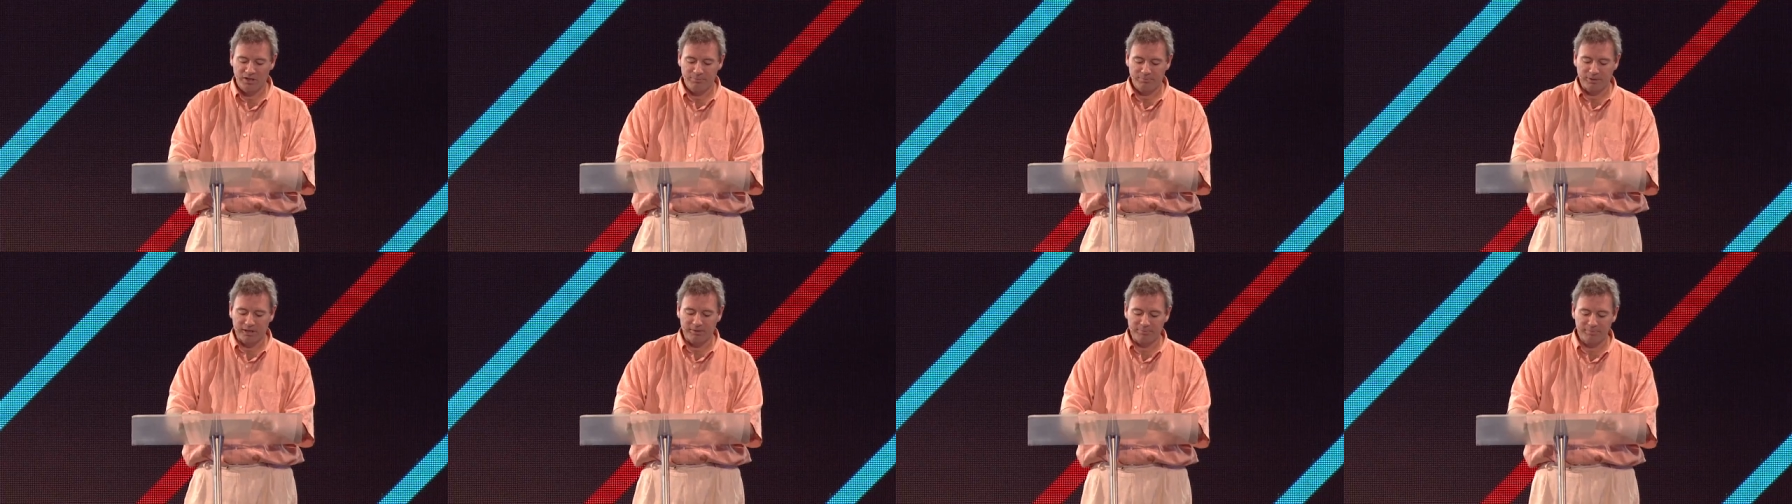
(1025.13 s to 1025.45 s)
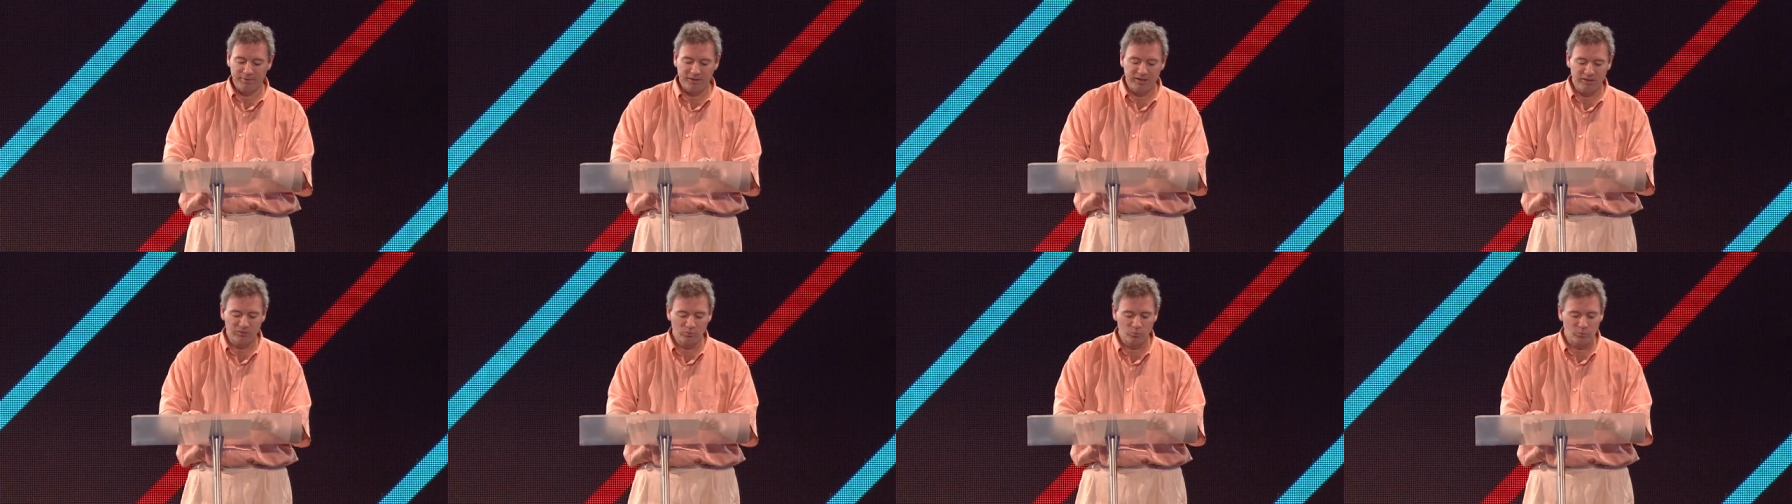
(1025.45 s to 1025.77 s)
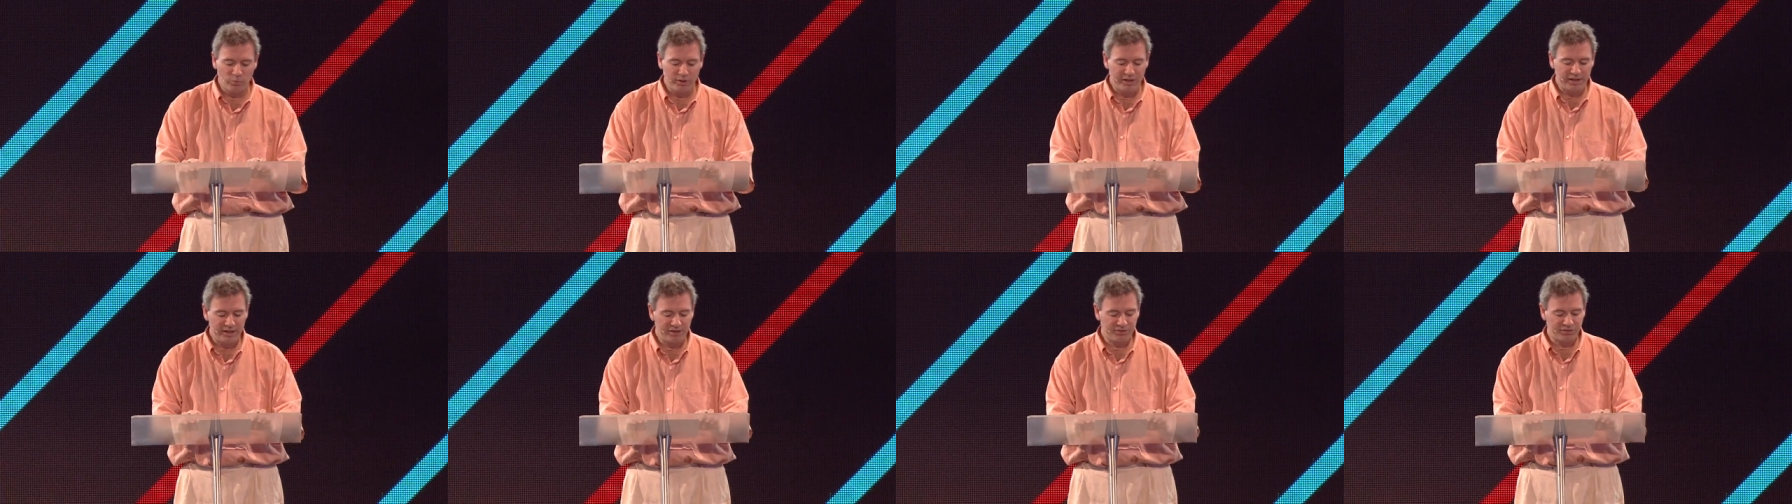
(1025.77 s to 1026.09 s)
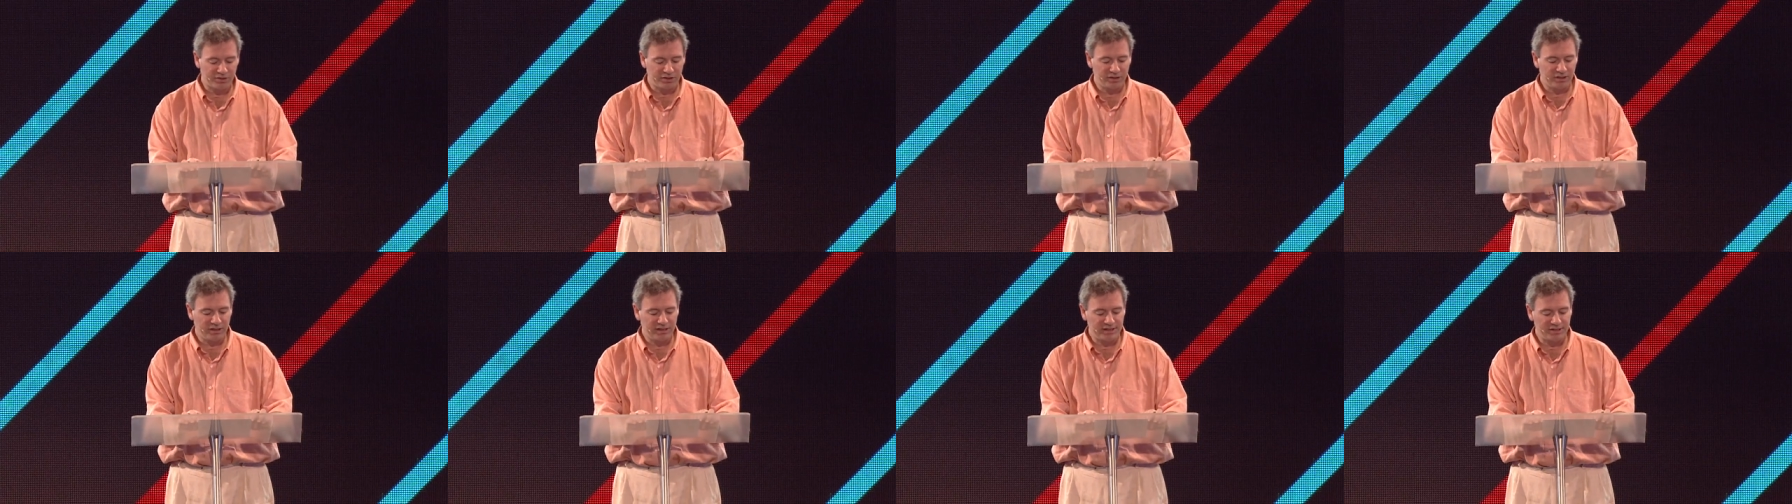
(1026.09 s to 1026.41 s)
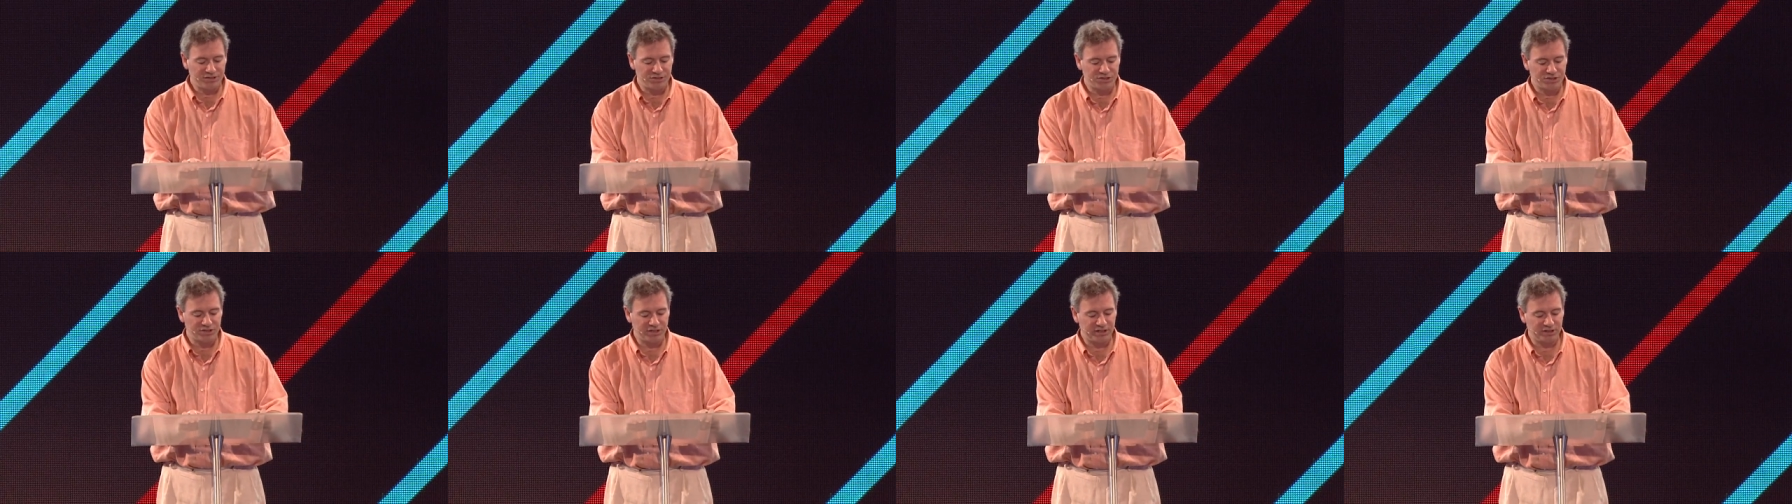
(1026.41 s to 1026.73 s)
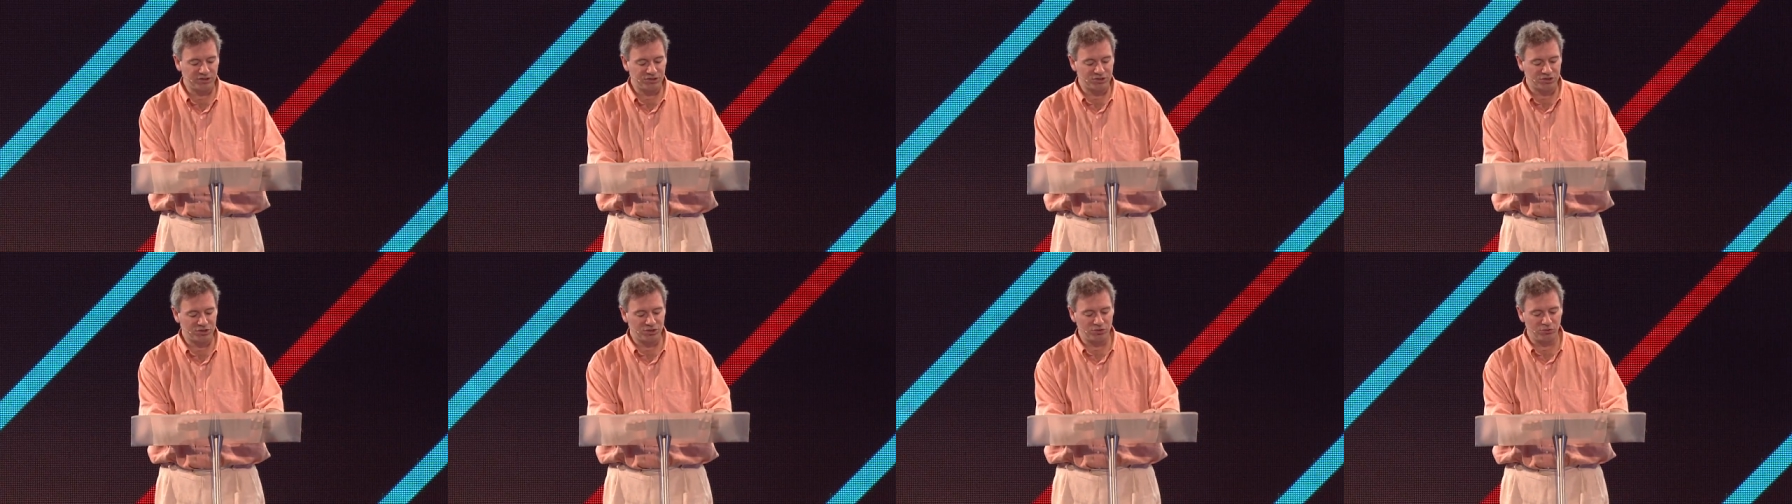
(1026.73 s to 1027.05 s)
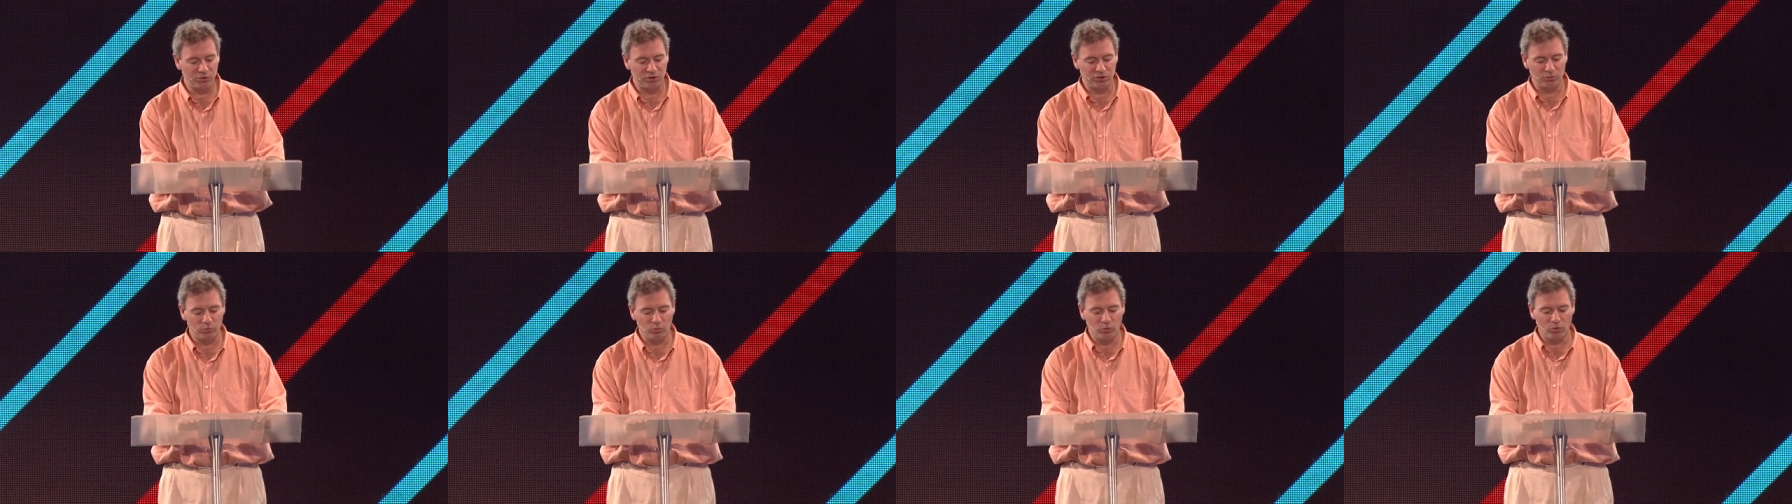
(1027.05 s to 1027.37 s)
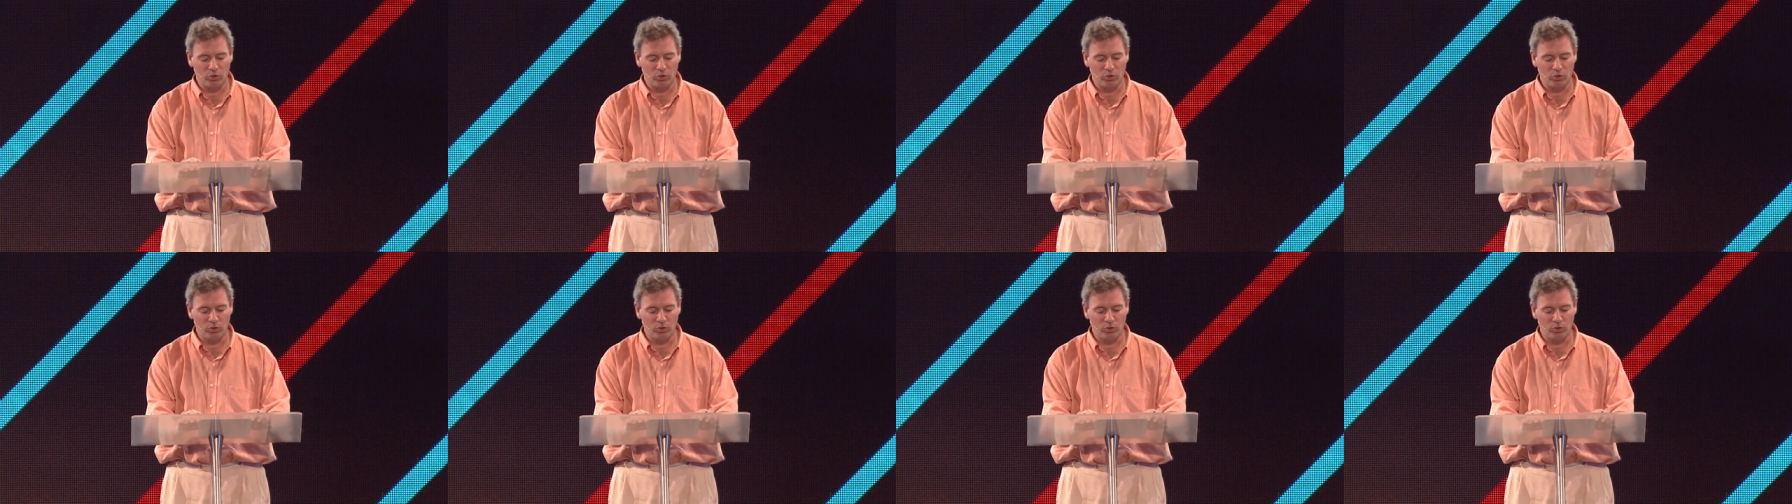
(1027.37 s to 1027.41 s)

by being with and listening to and